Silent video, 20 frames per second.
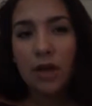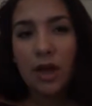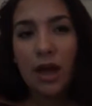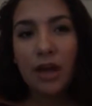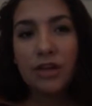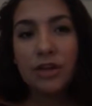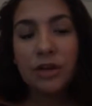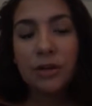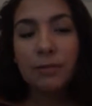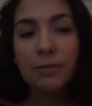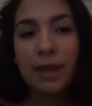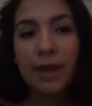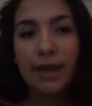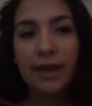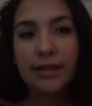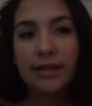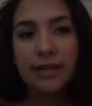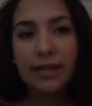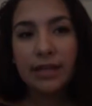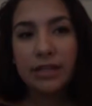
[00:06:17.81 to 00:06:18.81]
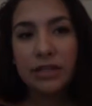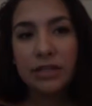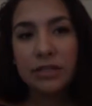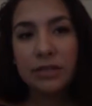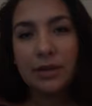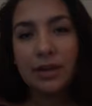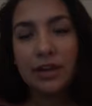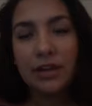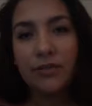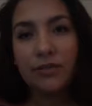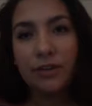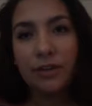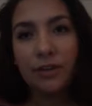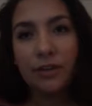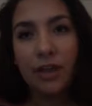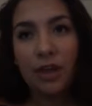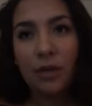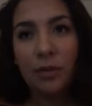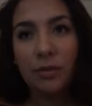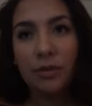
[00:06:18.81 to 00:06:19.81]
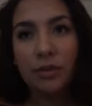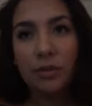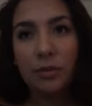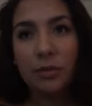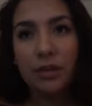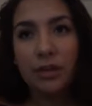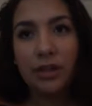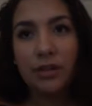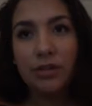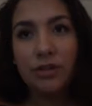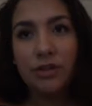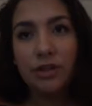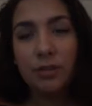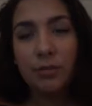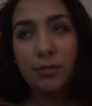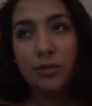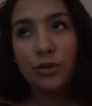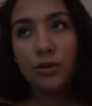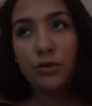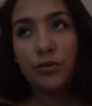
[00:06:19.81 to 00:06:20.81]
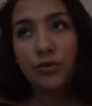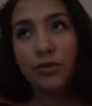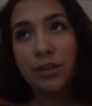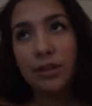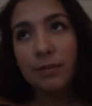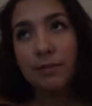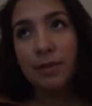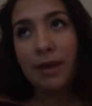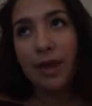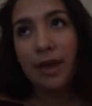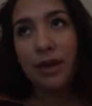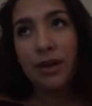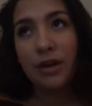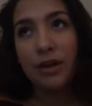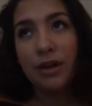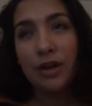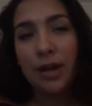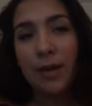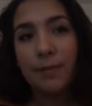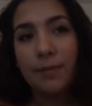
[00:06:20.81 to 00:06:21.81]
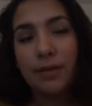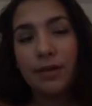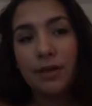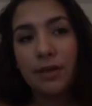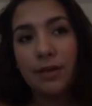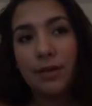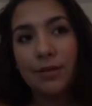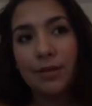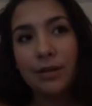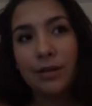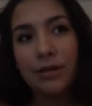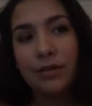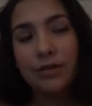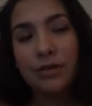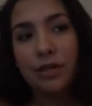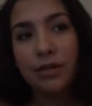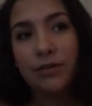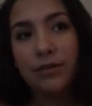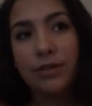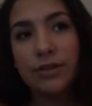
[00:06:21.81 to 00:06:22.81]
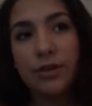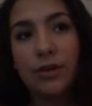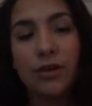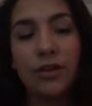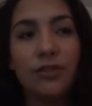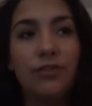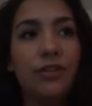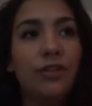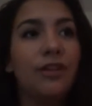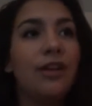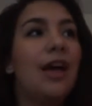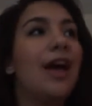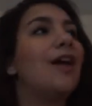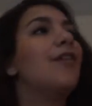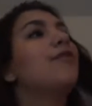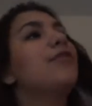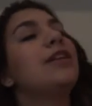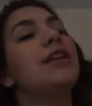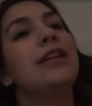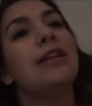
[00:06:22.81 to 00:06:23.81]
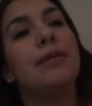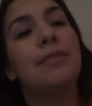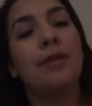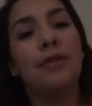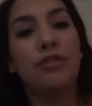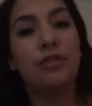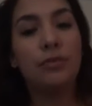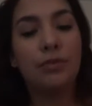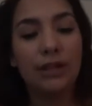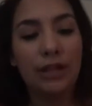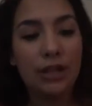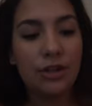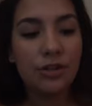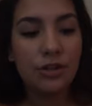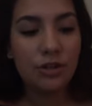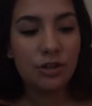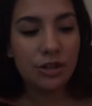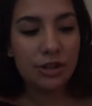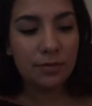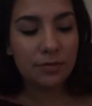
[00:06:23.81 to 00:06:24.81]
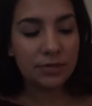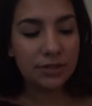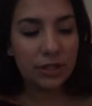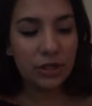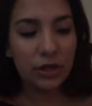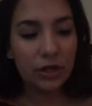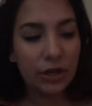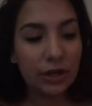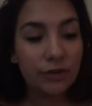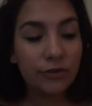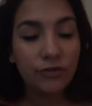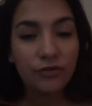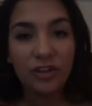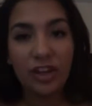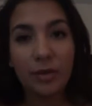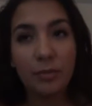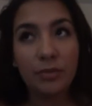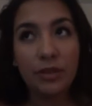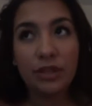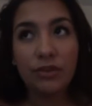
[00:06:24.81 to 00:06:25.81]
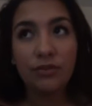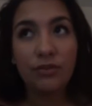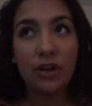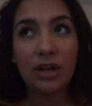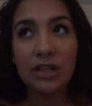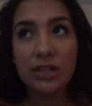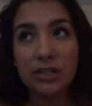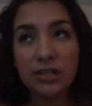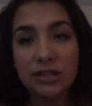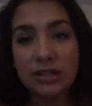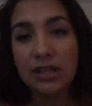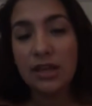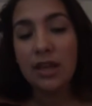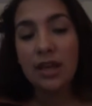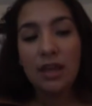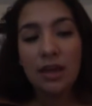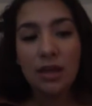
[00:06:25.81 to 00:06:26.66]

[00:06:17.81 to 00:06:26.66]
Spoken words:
on your bad days, you kind of feel that with your relationship. When you're feeling bad and crappy about yourself, it's hard to feel confident about the relationships that you're in, family, friends,